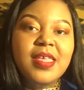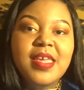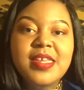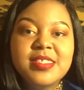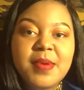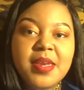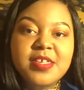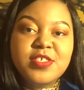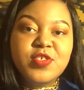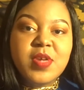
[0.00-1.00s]
getting somebody
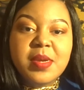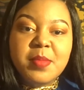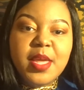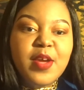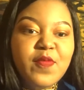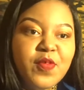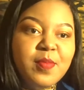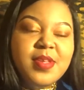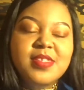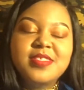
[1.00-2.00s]
else to track them down for
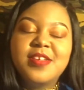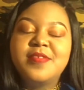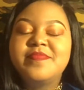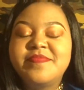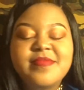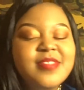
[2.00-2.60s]
me. So